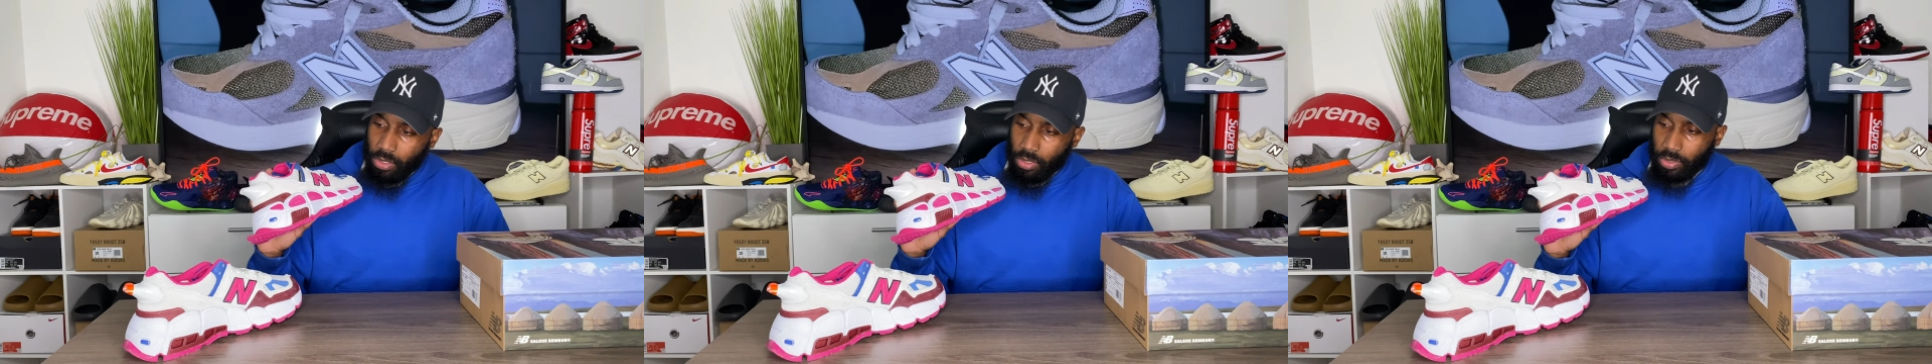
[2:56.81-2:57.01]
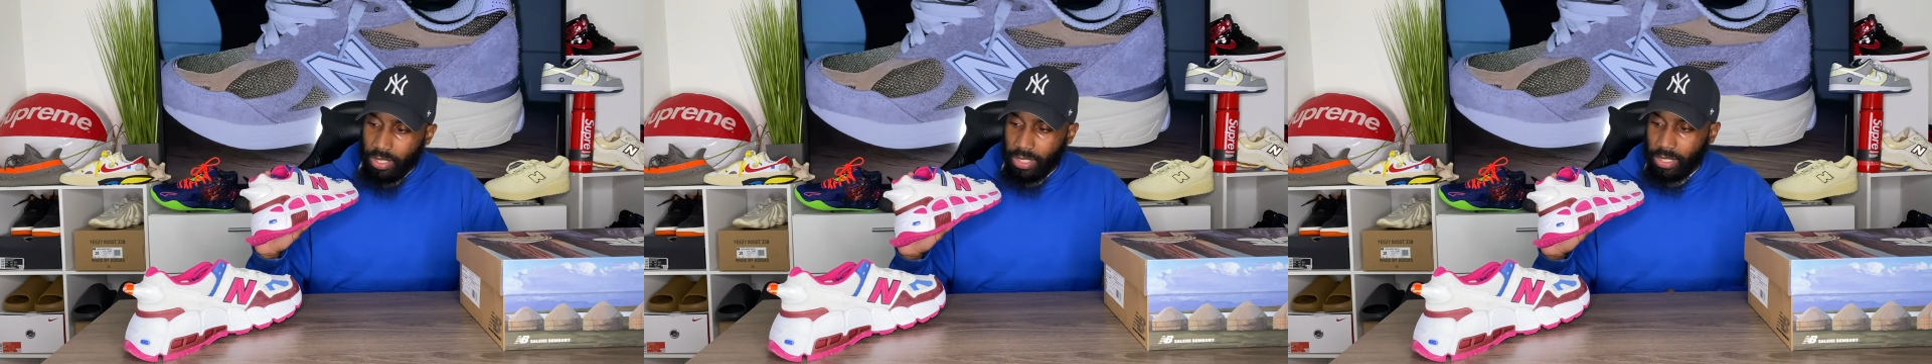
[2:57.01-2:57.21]

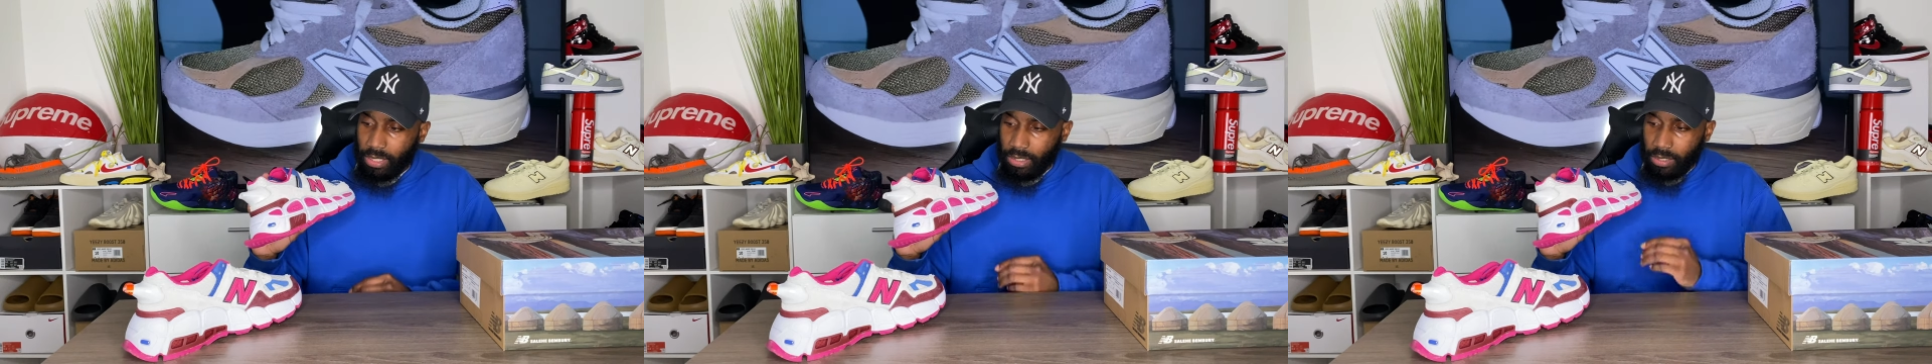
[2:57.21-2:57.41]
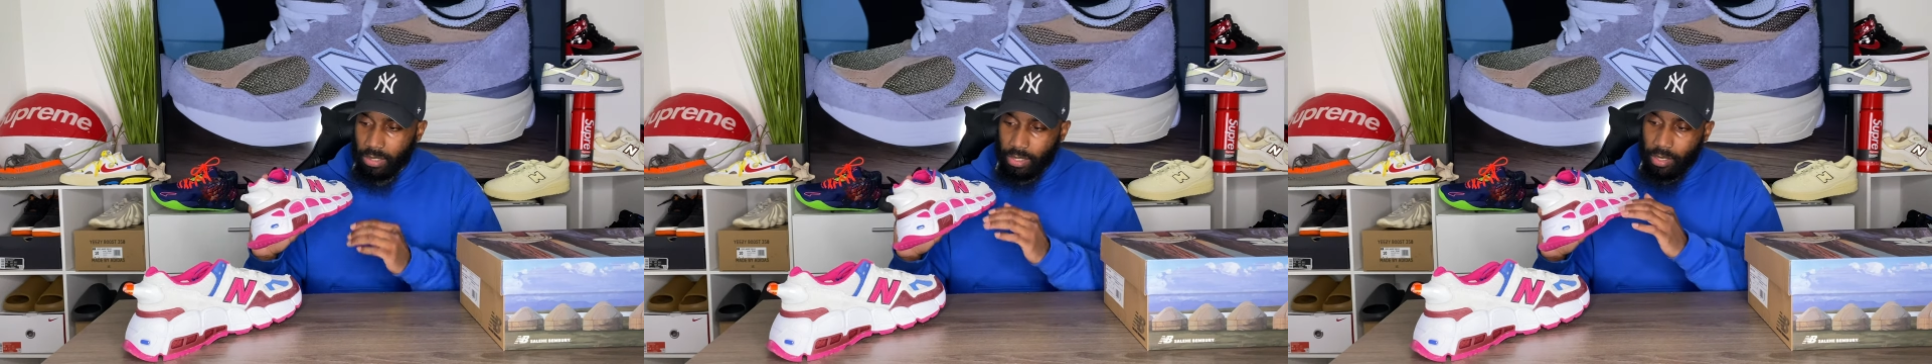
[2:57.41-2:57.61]
Okay.
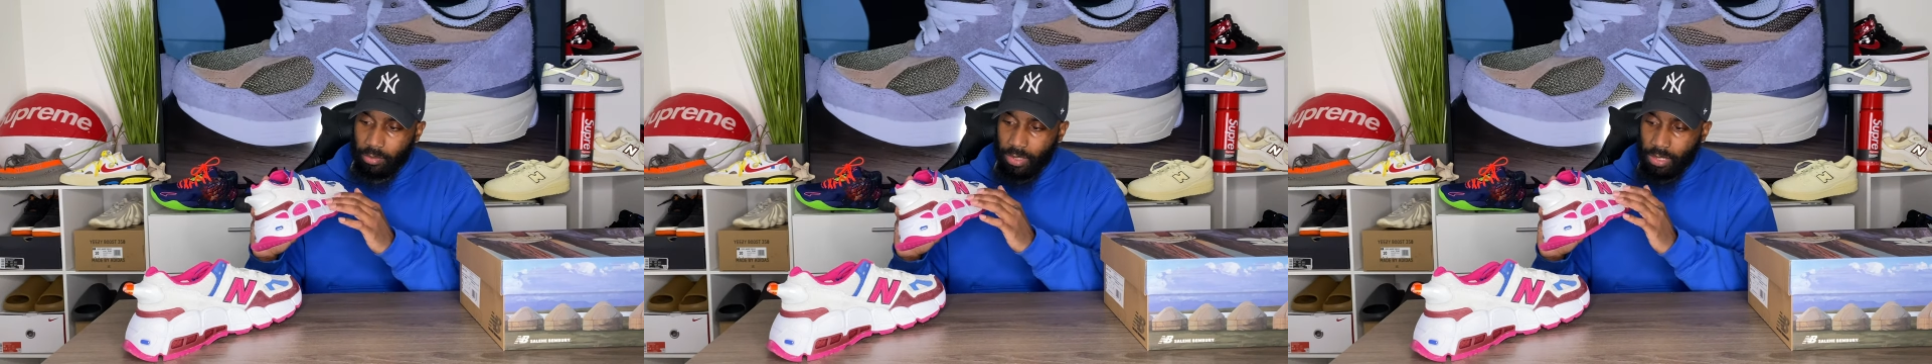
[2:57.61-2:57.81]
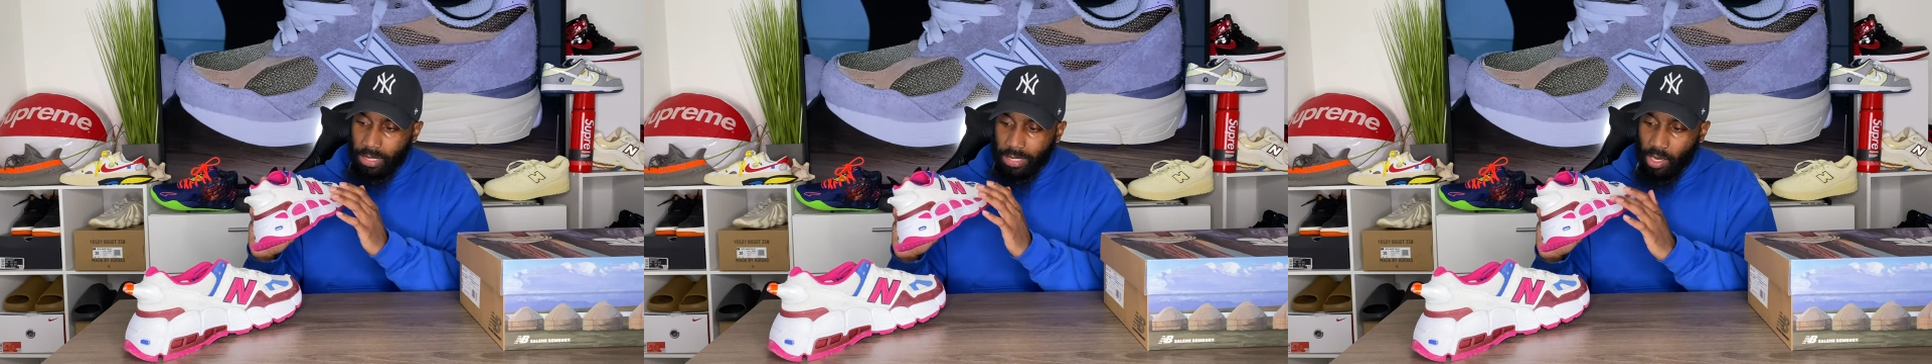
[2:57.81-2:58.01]
It comes
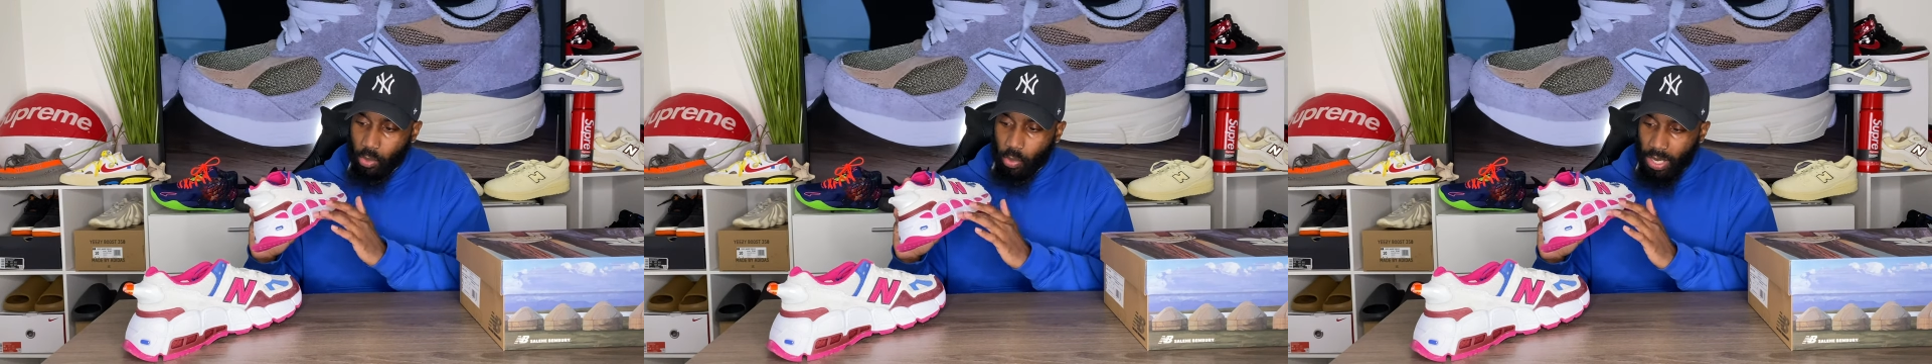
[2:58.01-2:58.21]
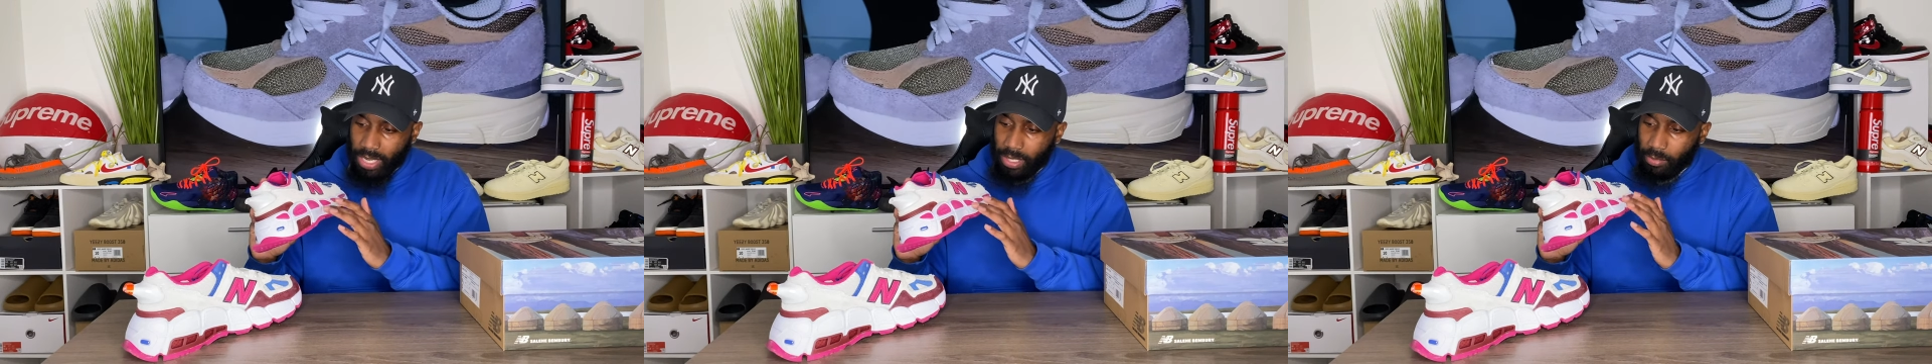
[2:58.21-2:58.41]
in like a
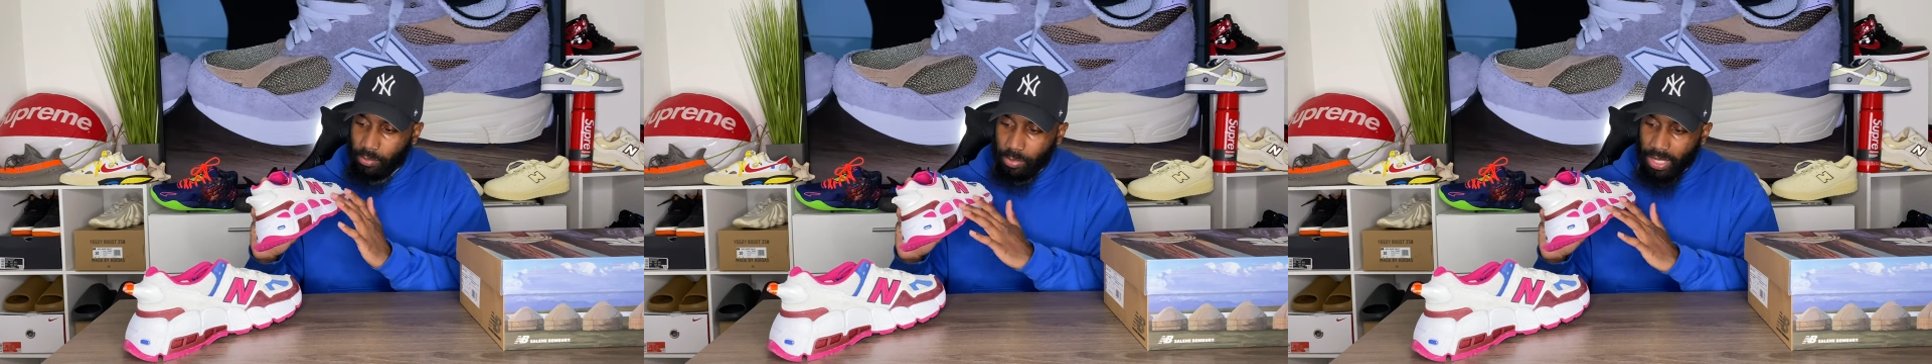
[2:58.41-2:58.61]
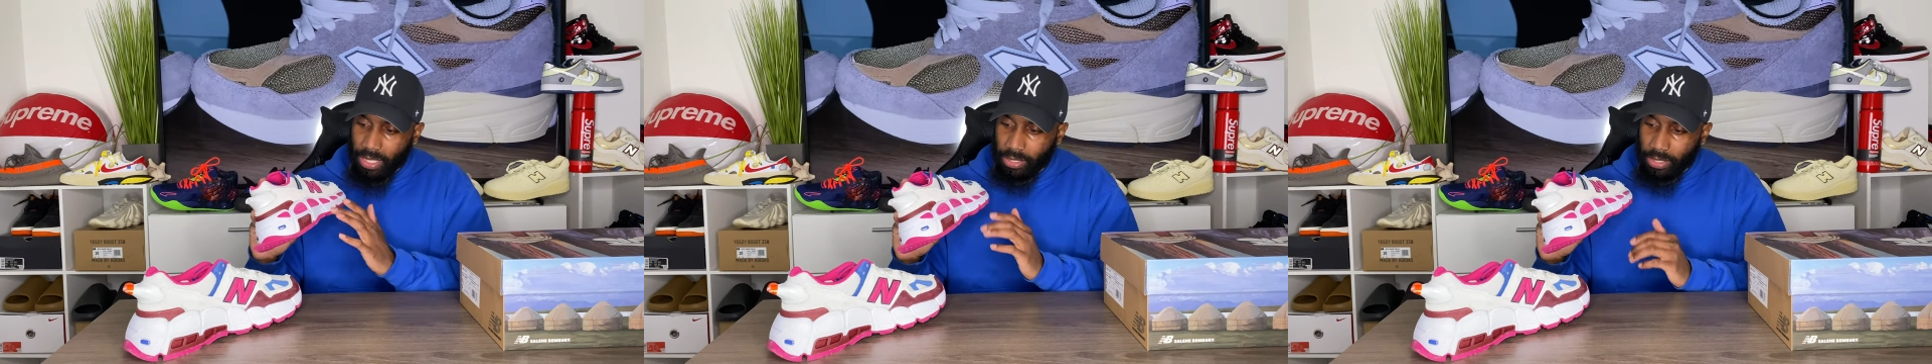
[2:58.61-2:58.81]
white,
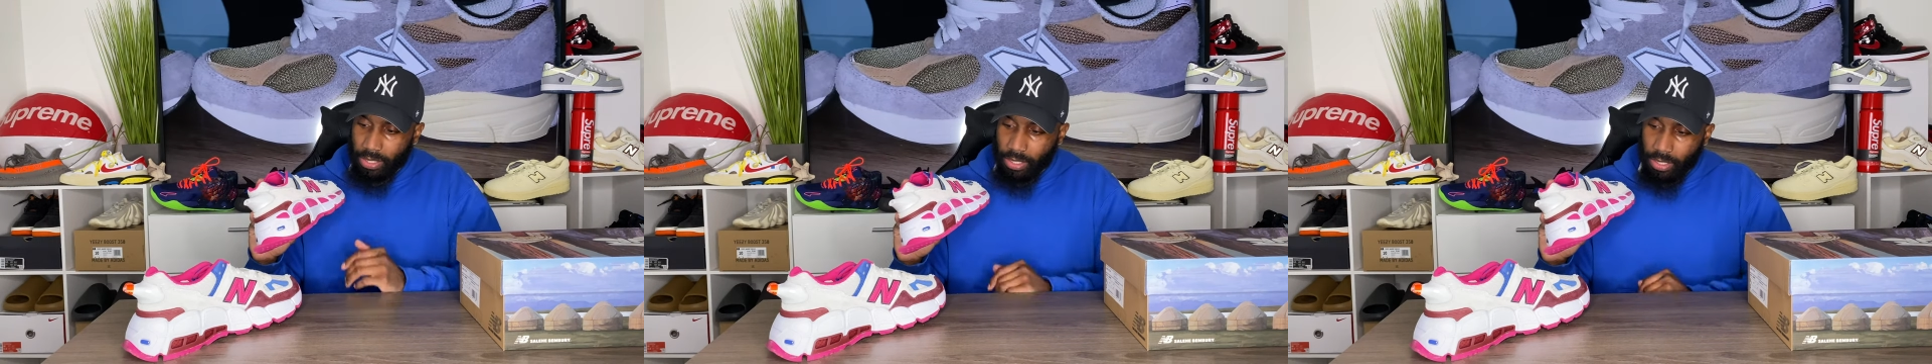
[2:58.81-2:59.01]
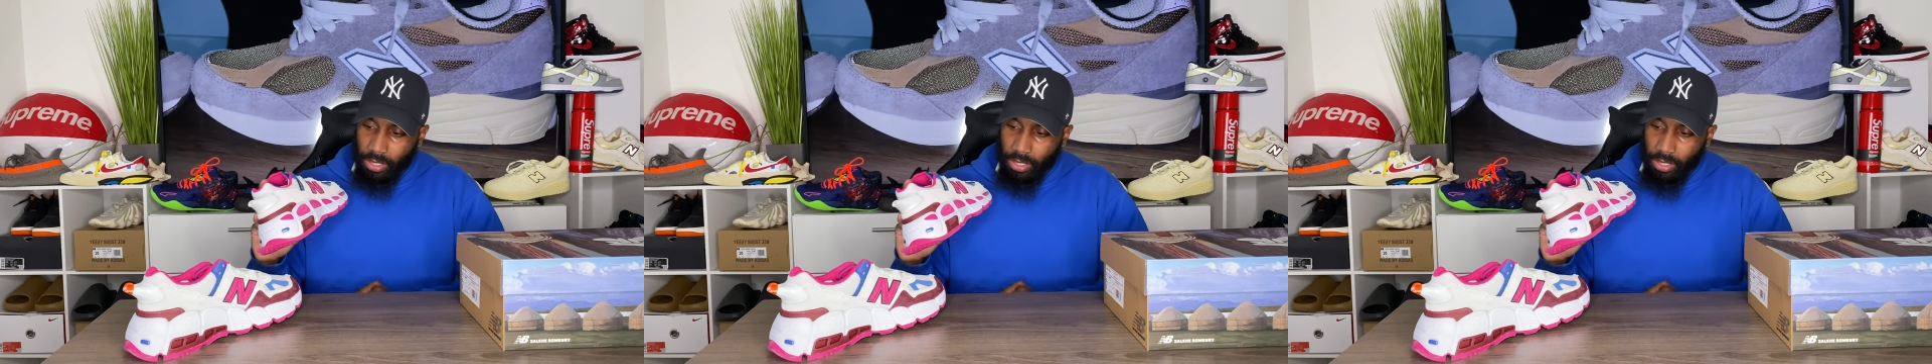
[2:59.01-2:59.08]
pink,